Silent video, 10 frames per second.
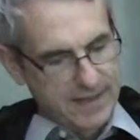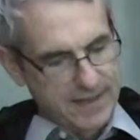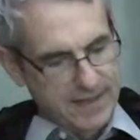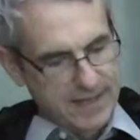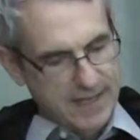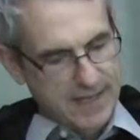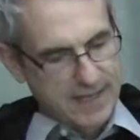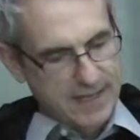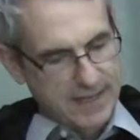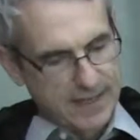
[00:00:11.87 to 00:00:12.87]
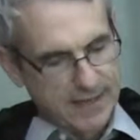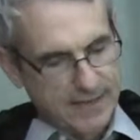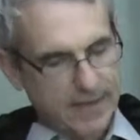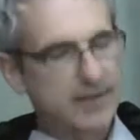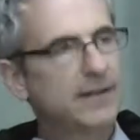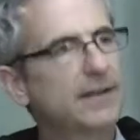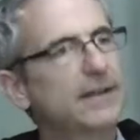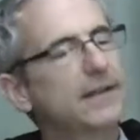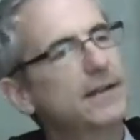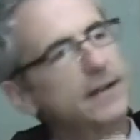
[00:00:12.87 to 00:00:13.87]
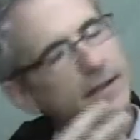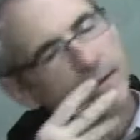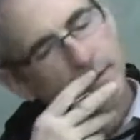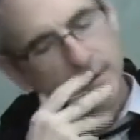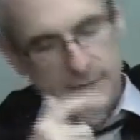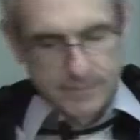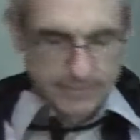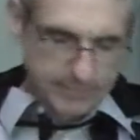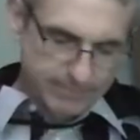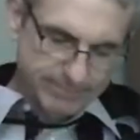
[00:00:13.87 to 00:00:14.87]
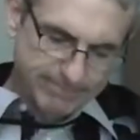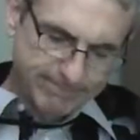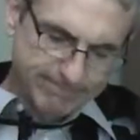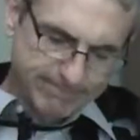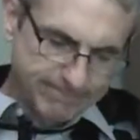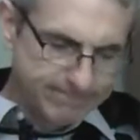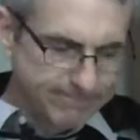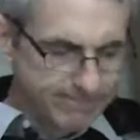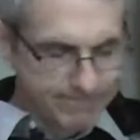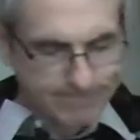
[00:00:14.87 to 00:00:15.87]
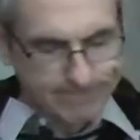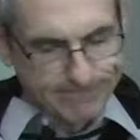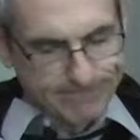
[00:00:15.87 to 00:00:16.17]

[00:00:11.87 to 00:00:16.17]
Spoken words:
to size the functionality that I need to test.